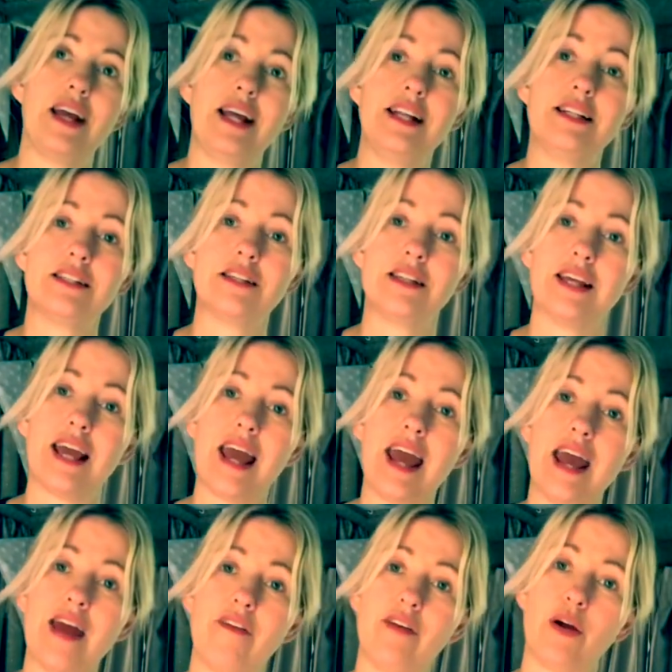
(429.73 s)
into the
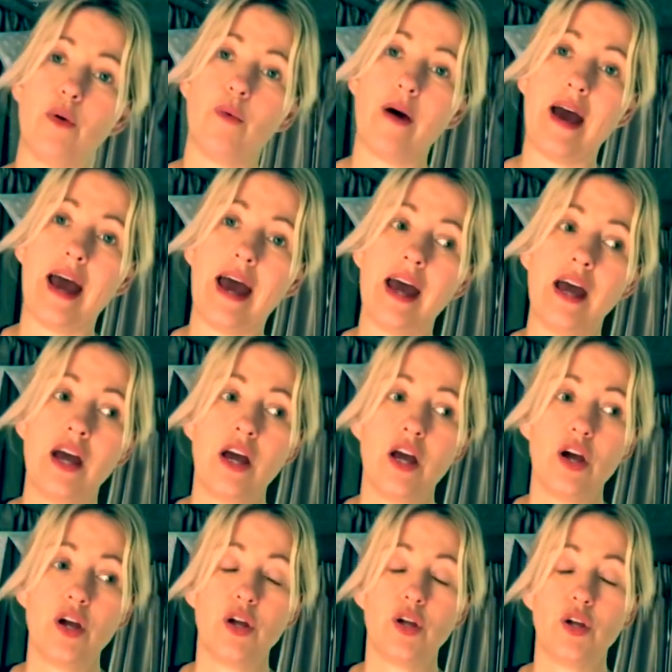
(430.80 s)
area where
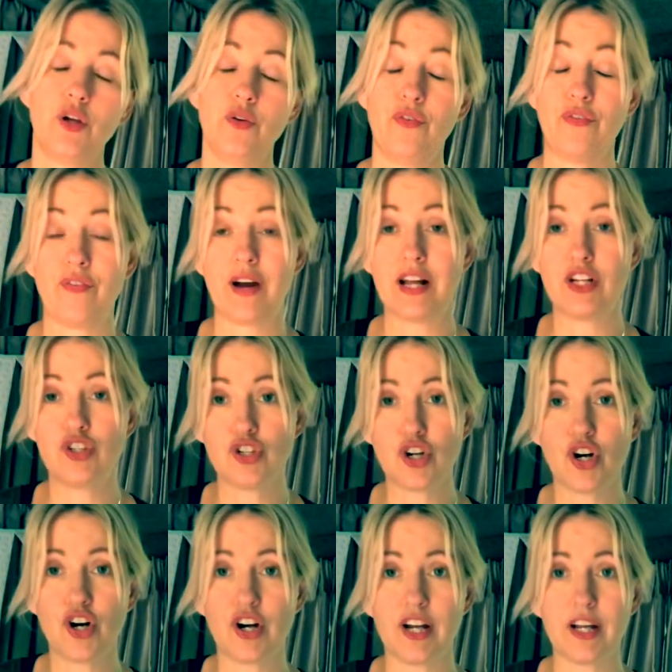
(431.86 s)
you find
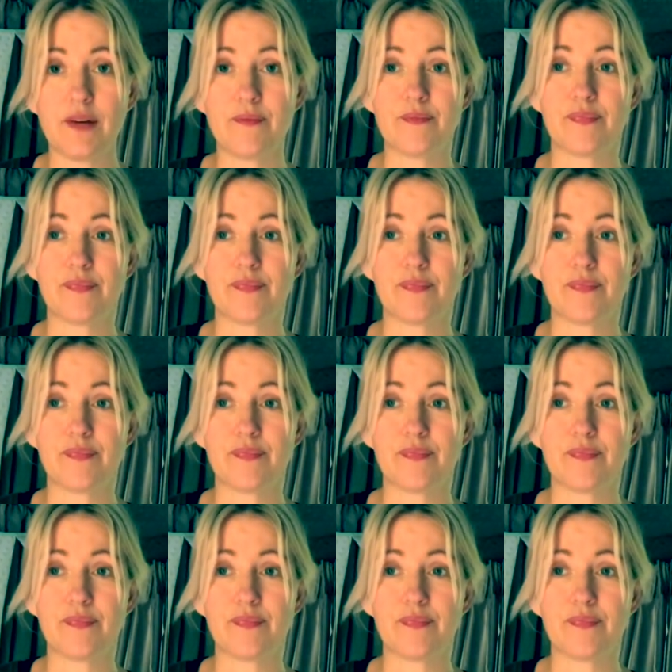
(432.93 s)
joy,